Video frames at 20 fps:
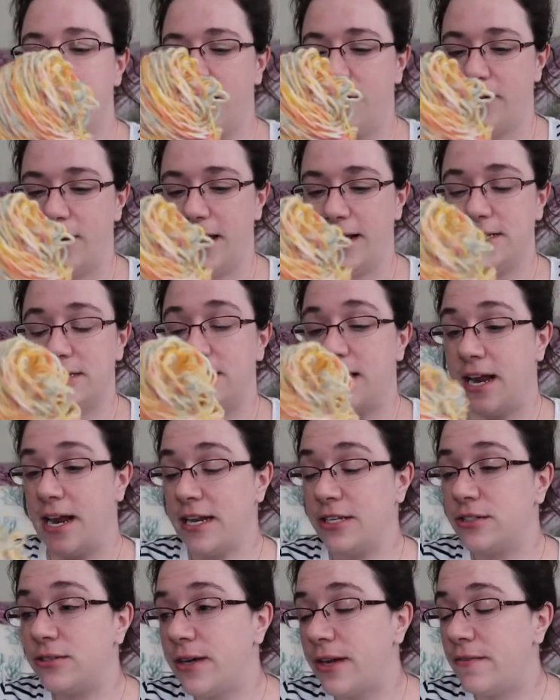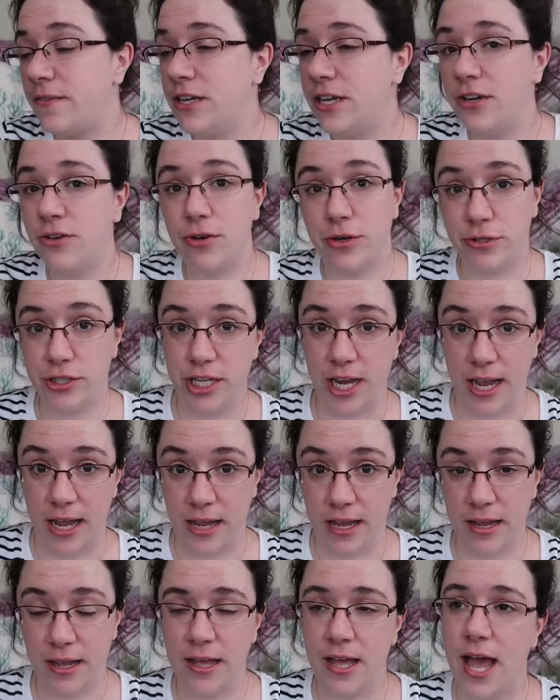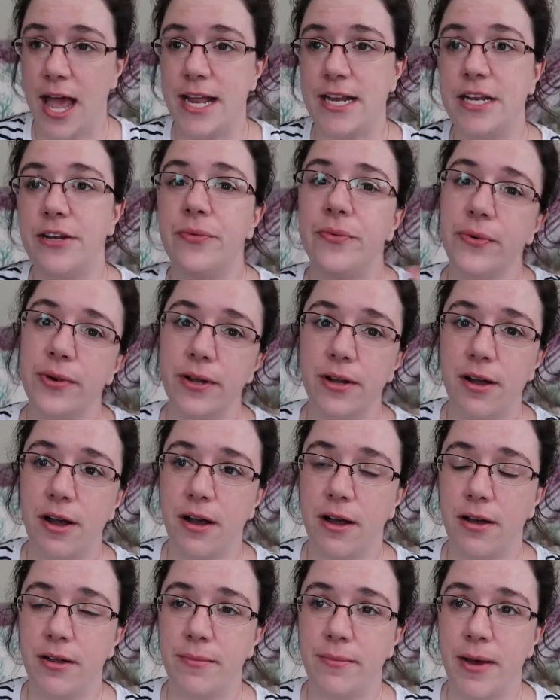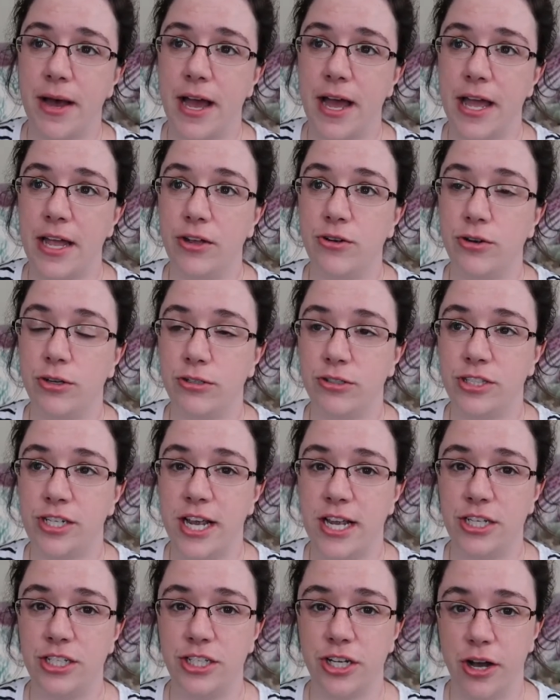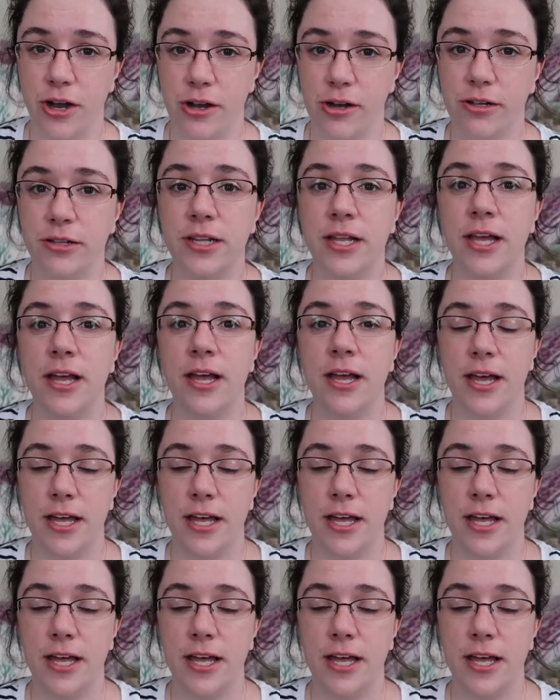Alright, and I don't have any crochet. I didn't work on my crochet shawl.